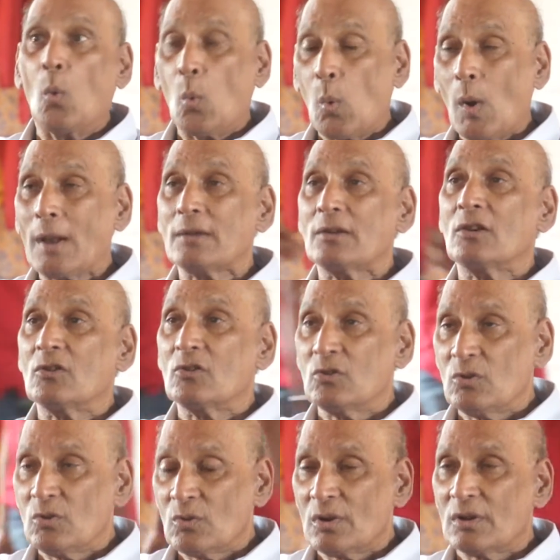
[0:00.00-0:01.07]
What do
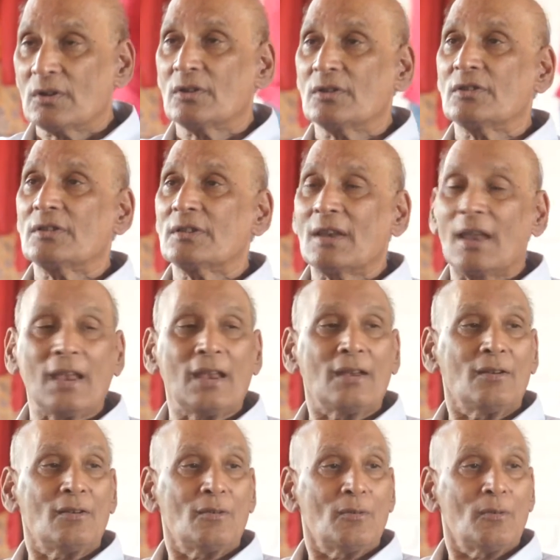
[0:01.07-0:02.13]
you
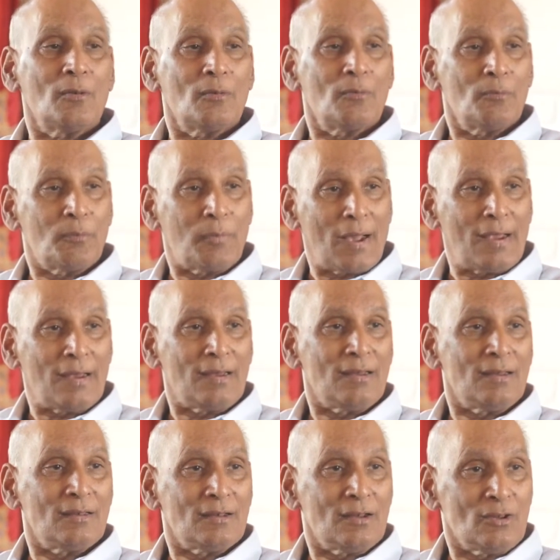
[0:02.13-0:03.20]
understand by
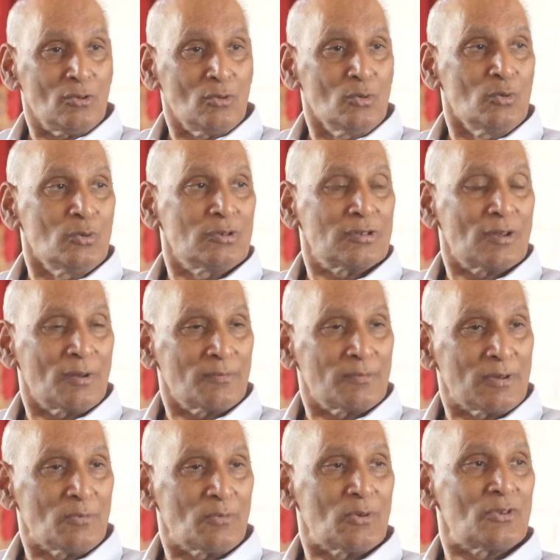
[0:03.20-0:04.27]
the use of
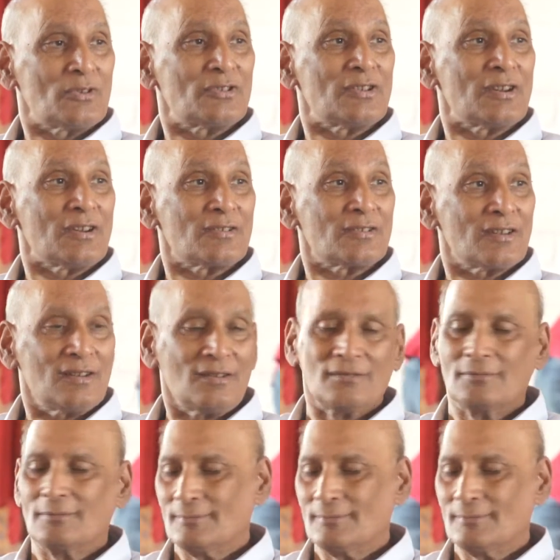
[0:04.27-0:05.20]
the word sheshe?